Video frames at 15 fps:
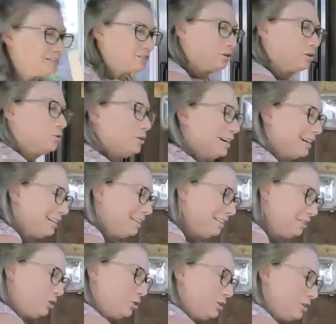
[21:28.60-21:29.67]
So
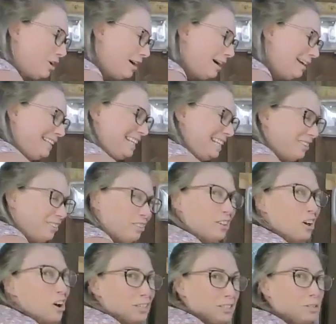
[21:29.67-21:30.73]
don't need a
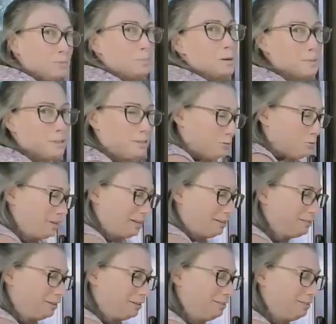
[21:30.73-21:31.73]
lot to barbecue with.